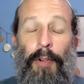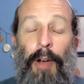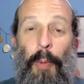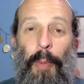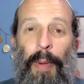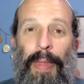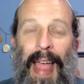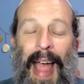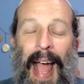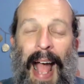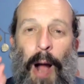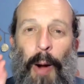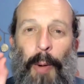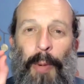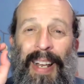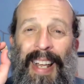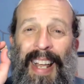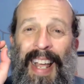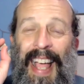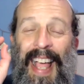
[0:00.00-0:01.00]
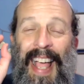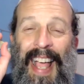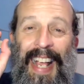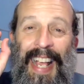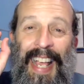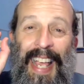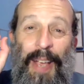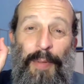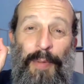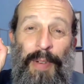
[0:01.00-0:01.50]
around without
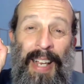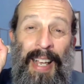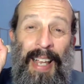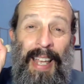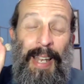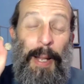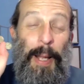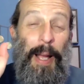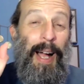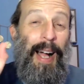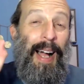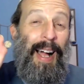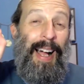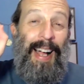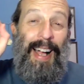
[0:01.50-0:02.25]
giving it